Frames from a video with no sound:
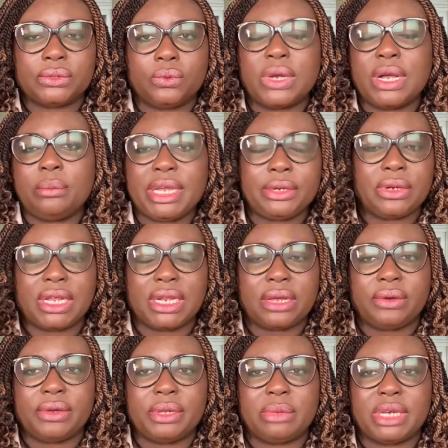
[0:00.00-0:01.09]
Why am I not
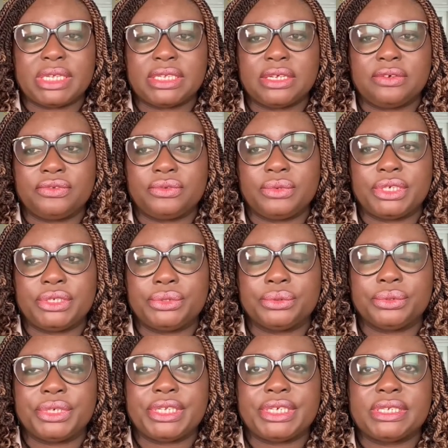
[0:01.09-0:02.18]
allowing myself to
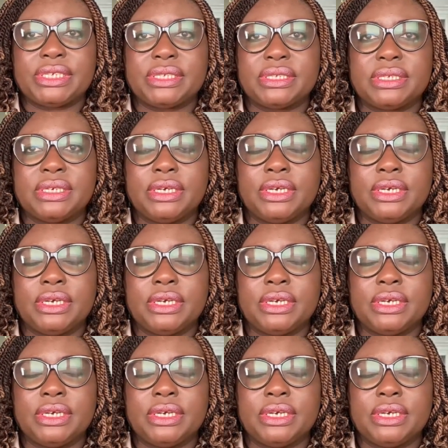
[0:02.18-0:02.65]
enjoy this?